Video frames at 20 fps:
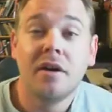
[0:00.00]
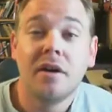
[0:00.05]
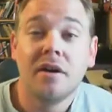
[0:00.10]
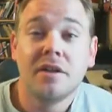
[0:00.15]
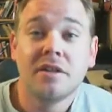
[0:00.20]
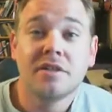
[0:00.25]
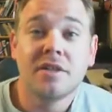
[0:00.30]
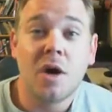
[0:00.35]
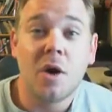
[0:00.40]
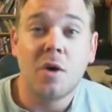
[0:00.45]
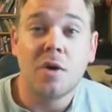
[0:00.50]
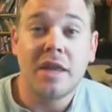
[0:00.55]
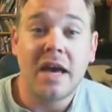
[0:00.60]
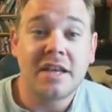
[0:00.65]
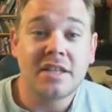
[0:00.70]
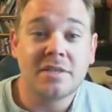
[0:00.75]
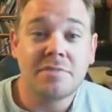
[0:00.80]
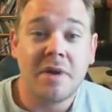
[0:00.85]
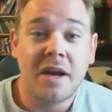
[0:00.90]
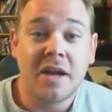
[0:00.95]
So
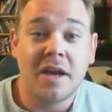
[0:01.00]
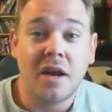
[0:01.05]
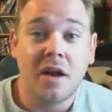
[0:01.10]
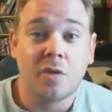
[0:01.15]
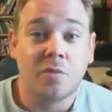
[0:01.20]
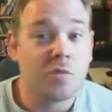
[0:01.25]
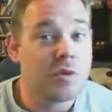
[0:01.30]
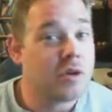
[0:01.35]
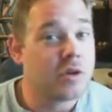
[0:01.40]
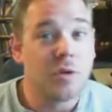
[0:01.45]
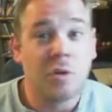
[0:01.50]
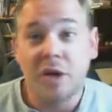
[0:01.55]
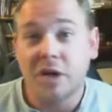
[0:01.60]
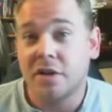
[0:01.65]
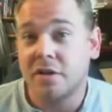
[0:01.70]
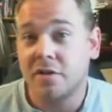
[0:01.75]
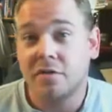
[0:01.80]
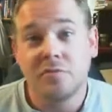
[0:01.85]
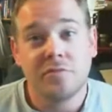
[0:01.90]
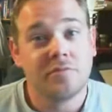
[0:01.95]
that's my real
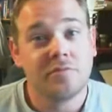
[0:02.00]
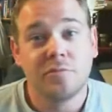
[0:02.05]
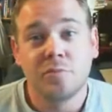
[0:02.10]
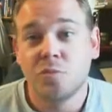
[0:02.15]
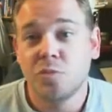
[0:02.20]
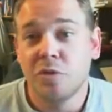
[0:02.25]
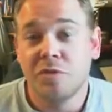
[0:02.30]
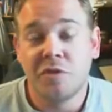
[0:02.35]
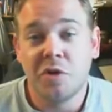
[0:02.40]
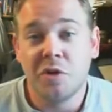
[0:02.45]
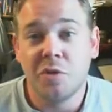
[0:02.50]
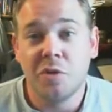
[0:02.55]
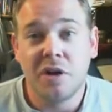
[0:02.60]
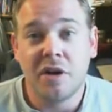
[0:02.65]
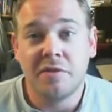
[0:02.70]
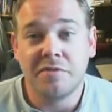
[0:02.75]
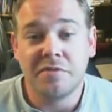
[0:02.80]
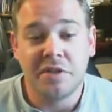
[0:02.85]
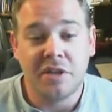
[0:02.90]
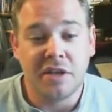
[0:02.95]
quick review
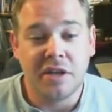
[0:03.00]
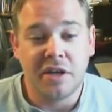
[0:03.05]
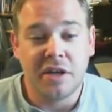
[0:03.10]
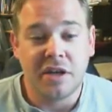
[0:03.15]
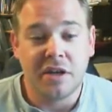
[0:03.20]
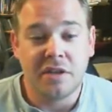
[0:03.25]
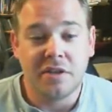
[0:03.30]
of the